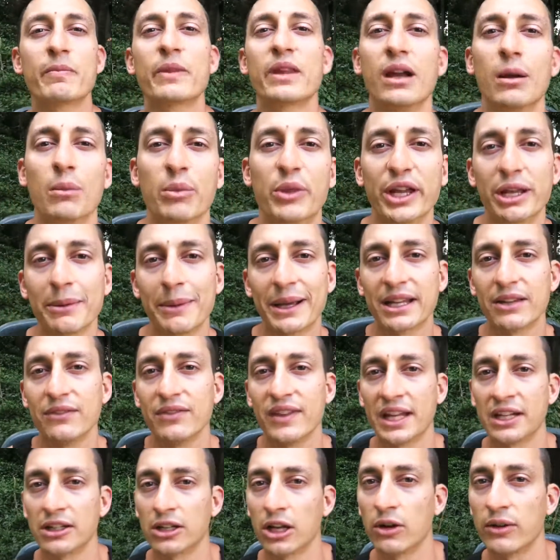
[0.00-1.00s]
I'm thinking about giving
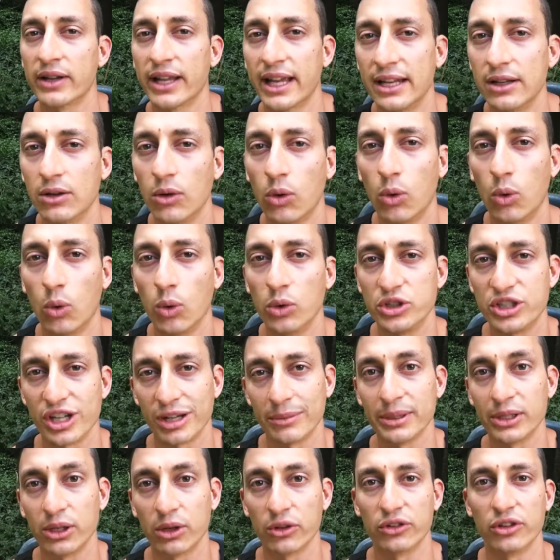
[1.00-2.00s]
that a go again, or
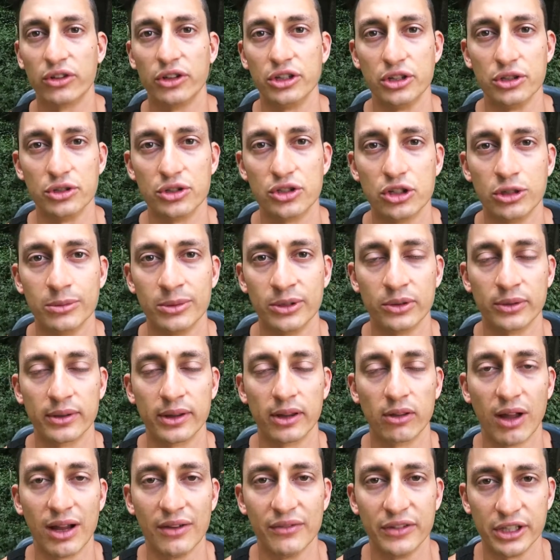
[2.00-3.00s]
jumping onto the YouTube and doing
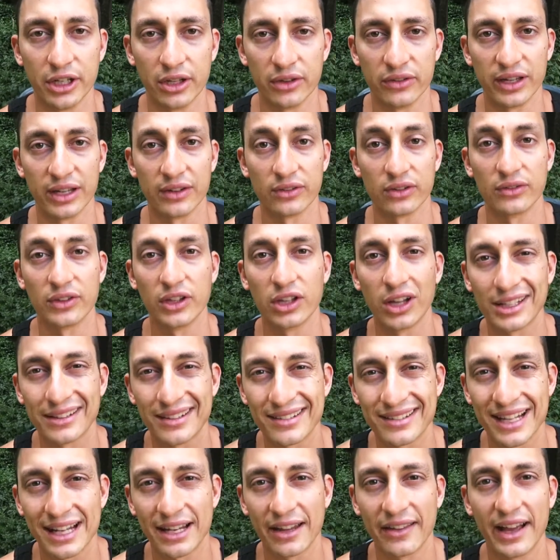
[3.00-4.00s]
the live videos there. So if you like
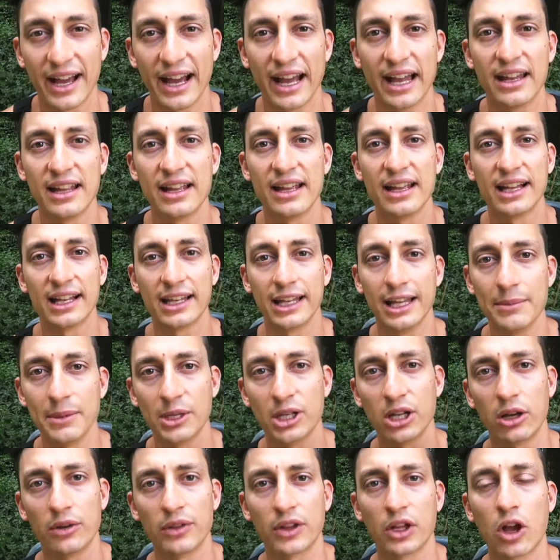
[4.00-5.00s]
the sound of that, let me
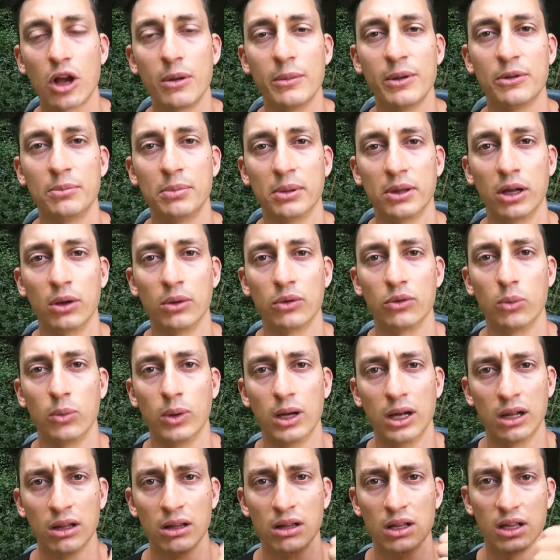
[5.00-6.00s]
know in the comments below as
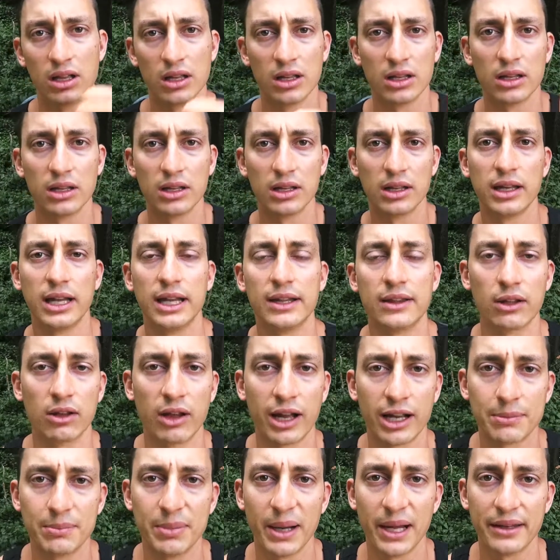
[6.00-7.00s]
well. Hit the
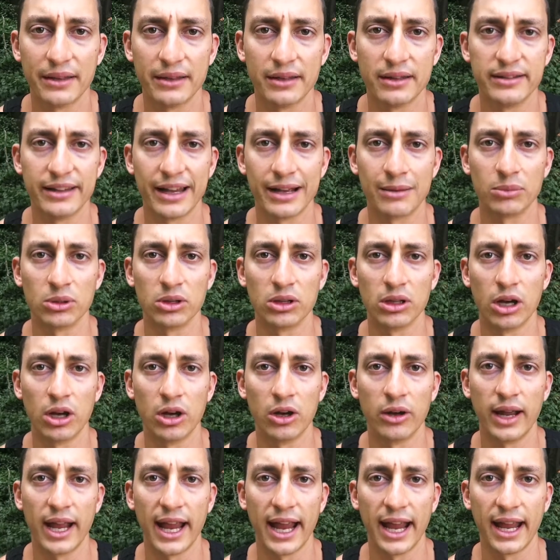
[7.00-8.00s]
like button down
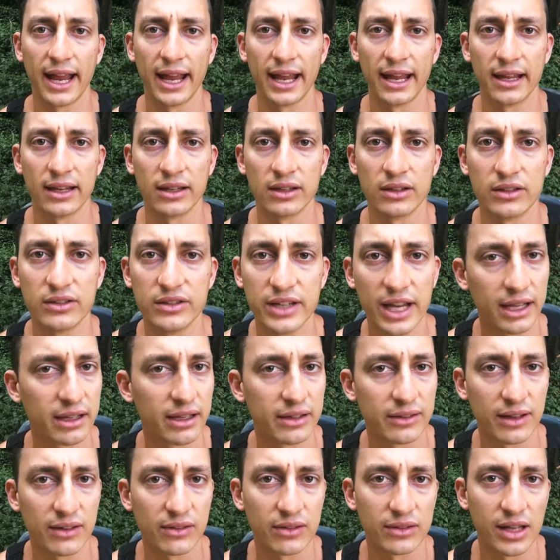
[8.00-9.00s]
below, and
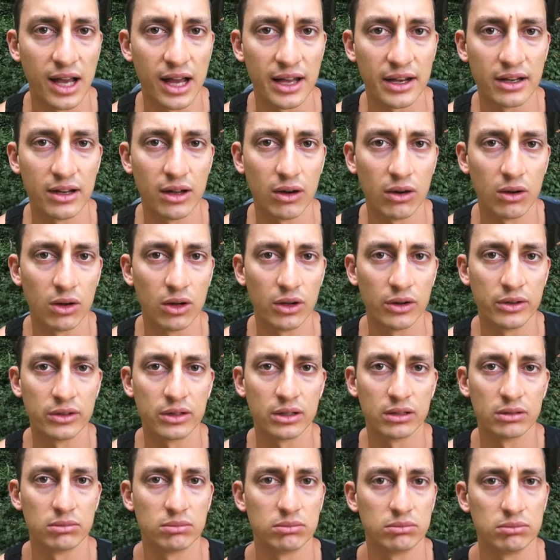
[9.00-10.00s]
let's get started
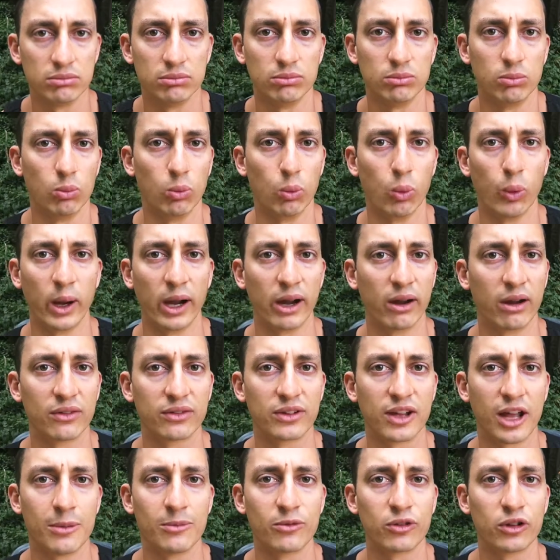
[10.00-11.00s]
on where
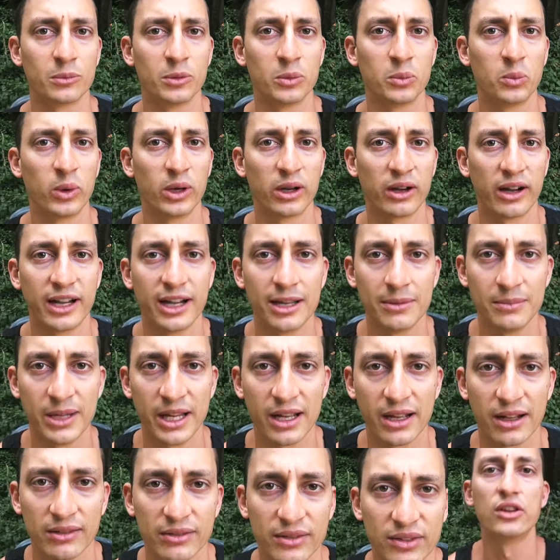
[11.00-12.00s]
I've come from and where I am
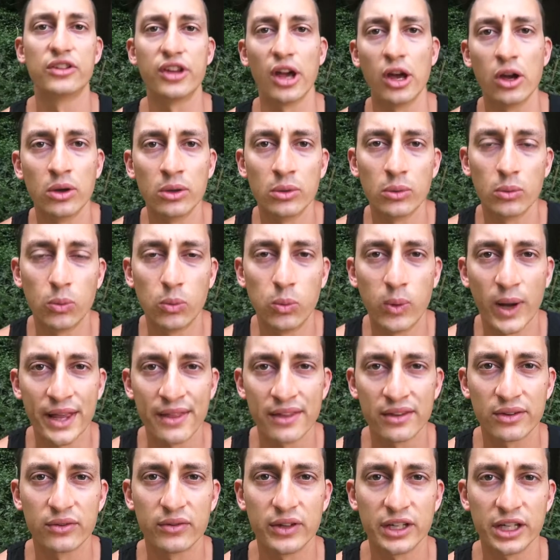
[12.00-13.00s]
now. So where
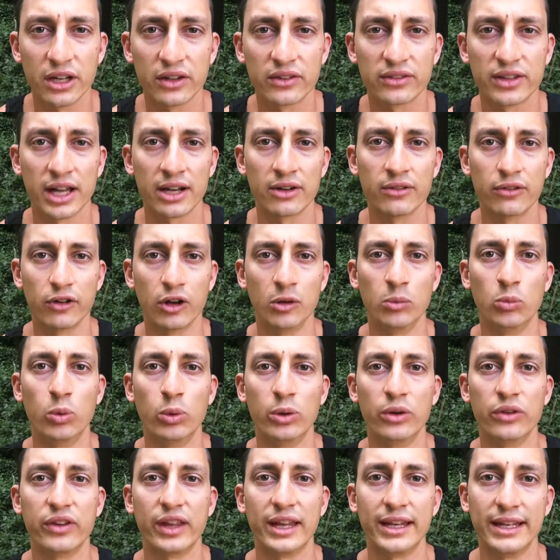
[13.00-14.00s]
this video started from
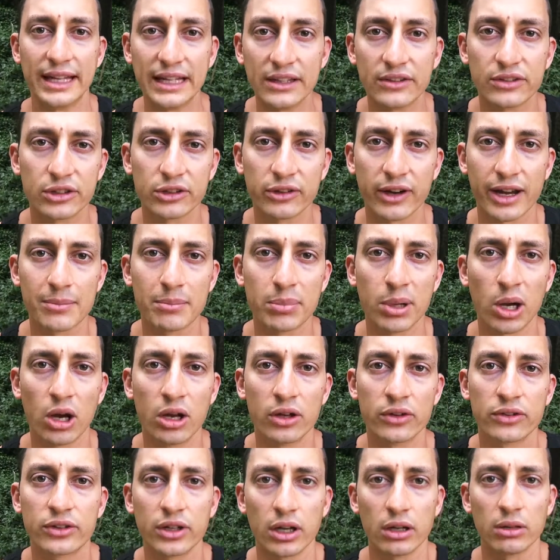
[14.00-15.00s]
was an Instagram
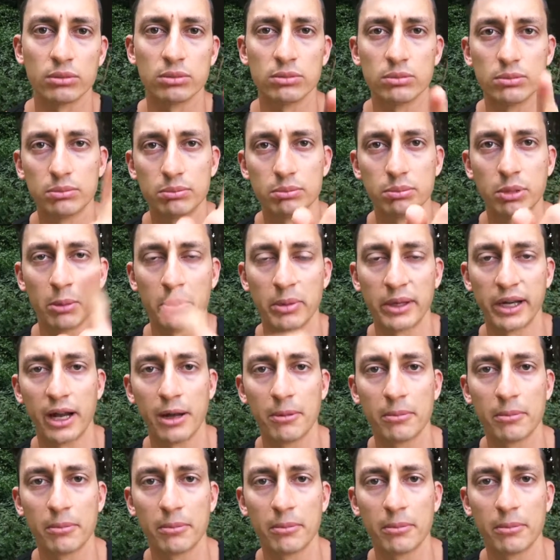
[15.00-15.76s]
post. I'll pop it